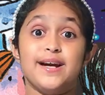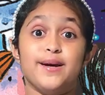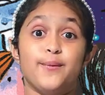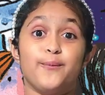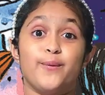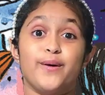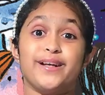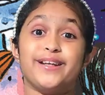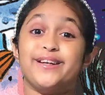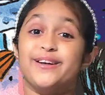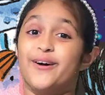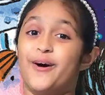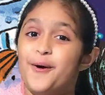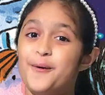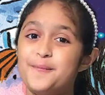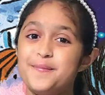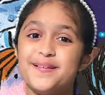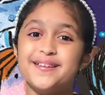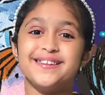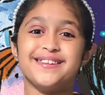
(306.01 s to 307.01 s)
And when he
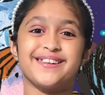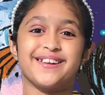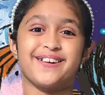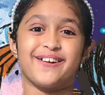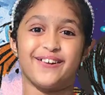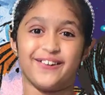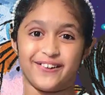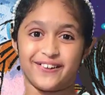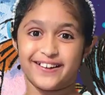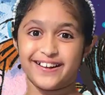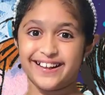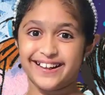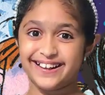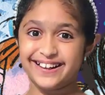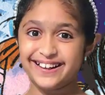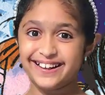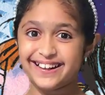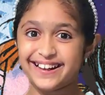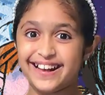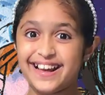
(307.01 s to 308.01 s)
opens the
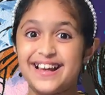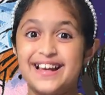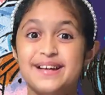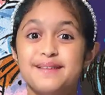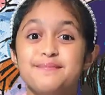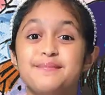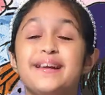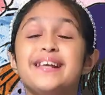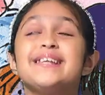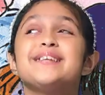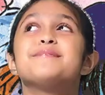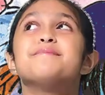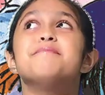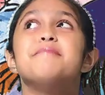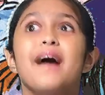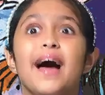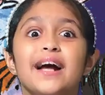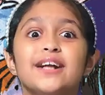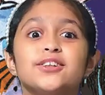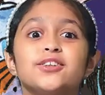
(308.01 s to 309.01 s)
curtain, Miss
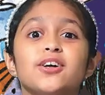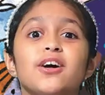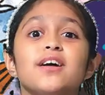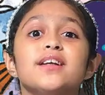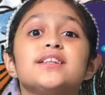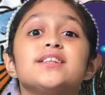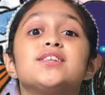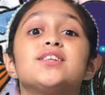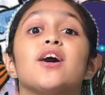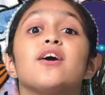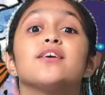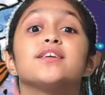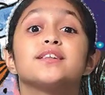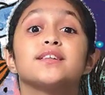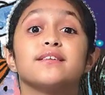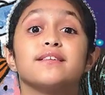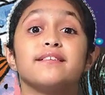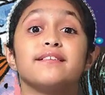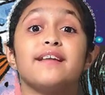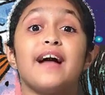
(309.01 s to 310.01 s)
Matron starts
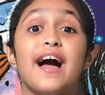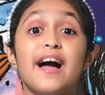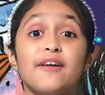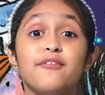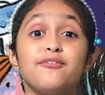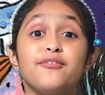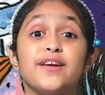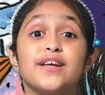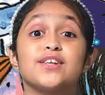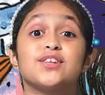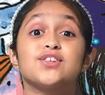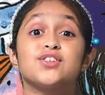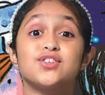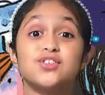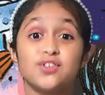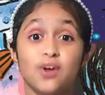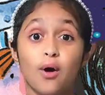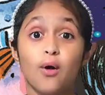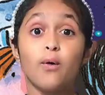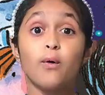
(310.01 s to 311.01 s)
laughing
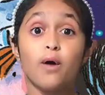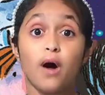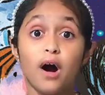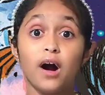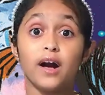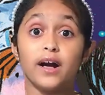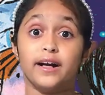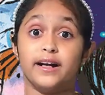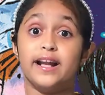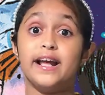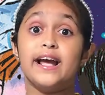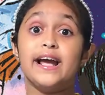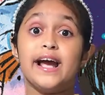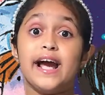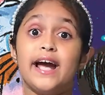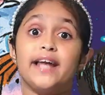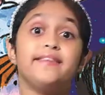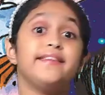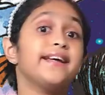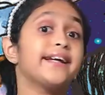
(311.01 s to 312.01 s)
so hard.
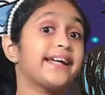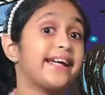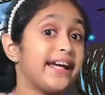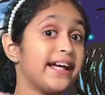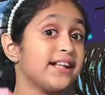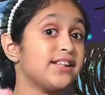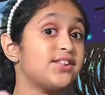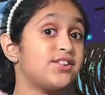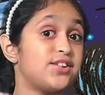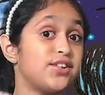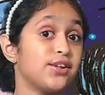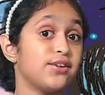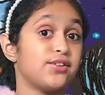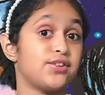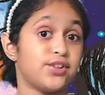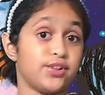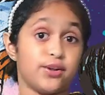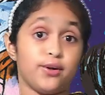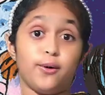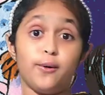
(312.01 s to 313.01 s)
And the kids do
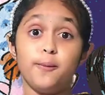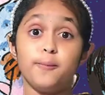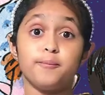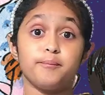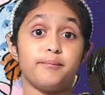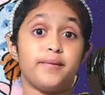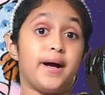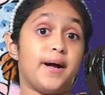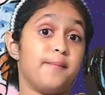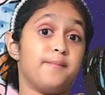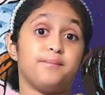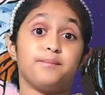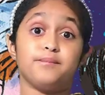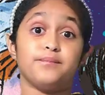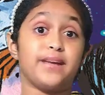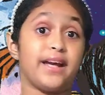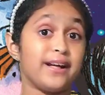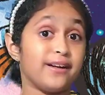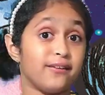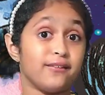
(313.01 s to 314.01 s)
too, but
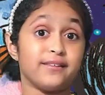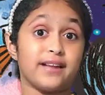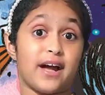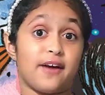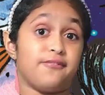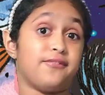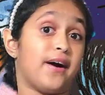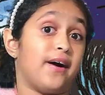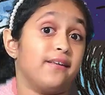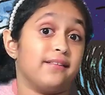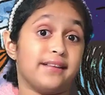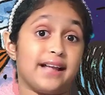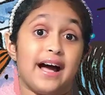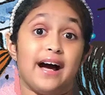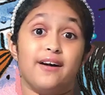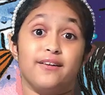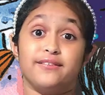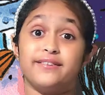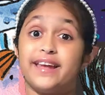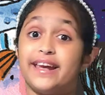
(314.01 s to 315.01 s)
they don't laugh out
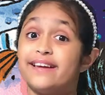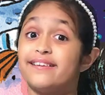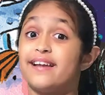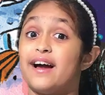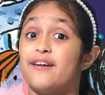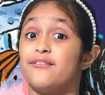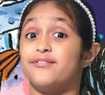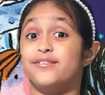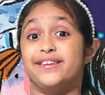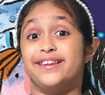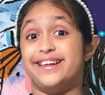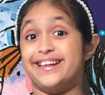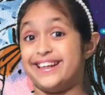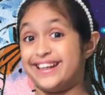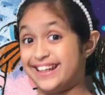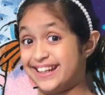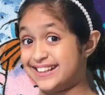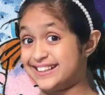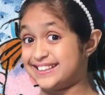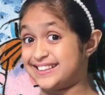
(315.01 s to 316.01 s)
loud. They laugh in the
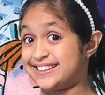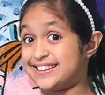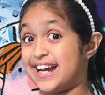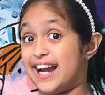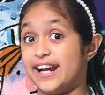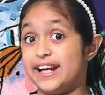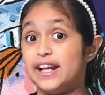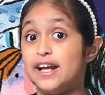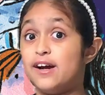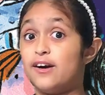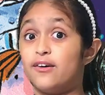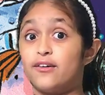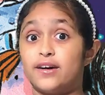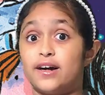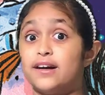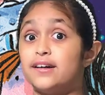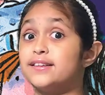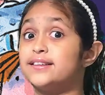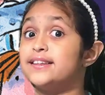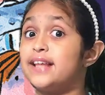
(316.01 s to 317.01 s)
inside, or
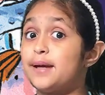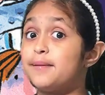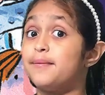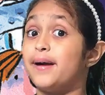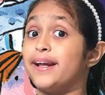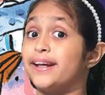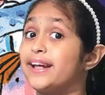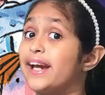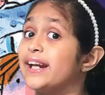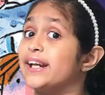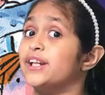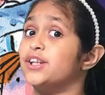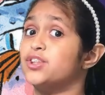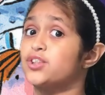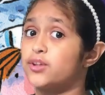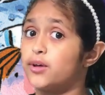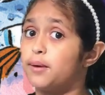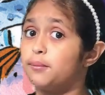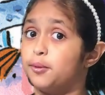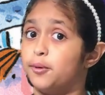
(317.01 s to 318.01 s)
else they might get in
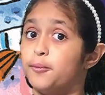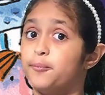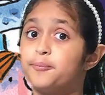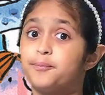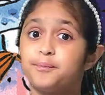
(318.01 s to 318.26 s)
trouble.